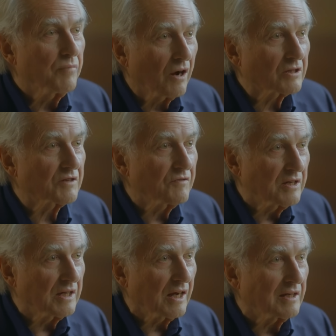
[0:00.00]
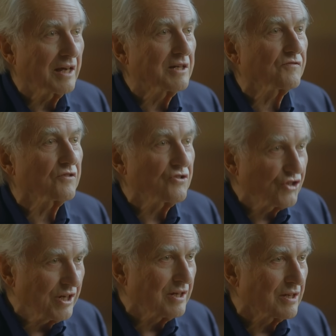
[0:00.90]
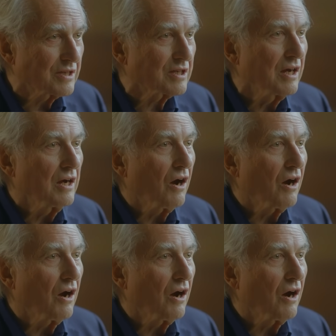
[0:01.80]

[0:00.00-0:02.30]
parts of the DNA, different genes,